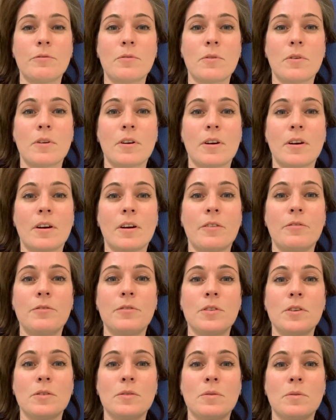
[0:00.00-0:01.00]
for a
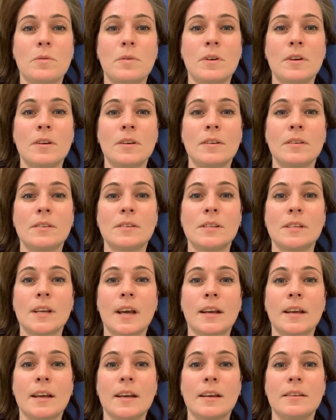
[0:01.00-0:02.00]
few
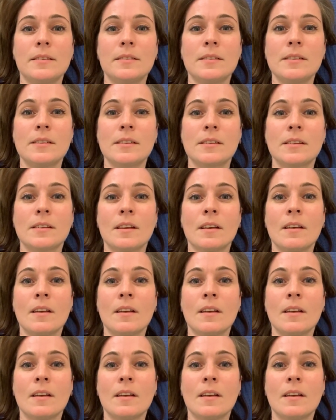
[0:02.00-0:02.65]
seconds,